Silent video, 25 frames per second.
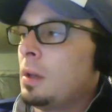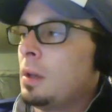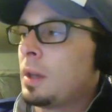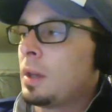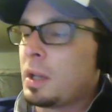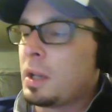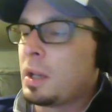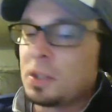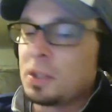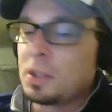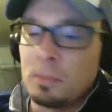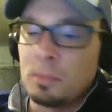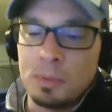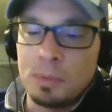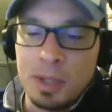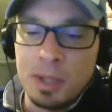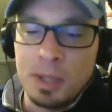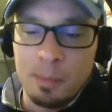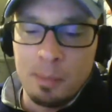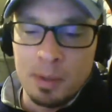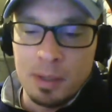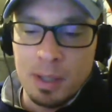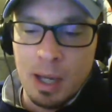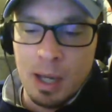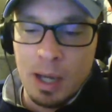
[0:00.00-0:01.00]
They got some
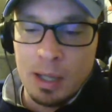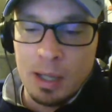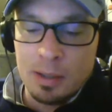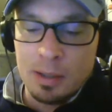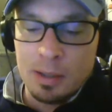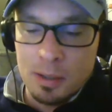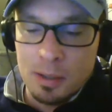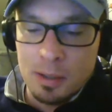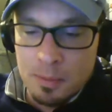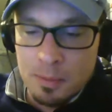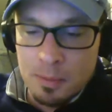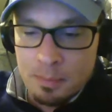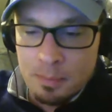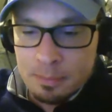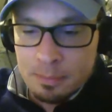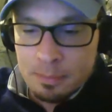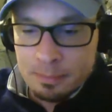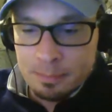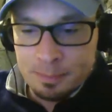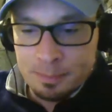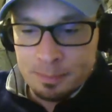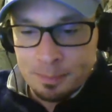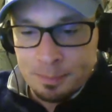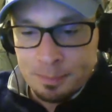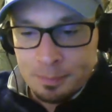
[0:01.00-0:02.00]
Dippin' Dots,
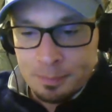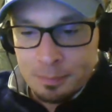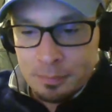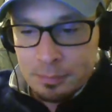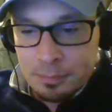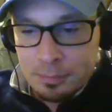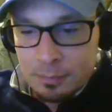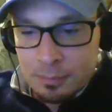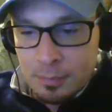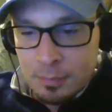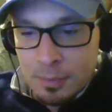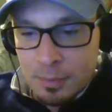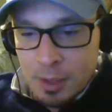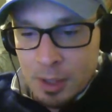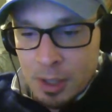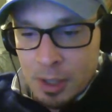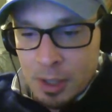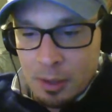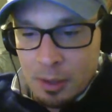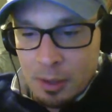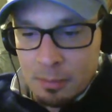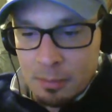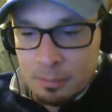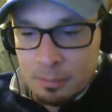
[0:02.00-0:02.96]
you know.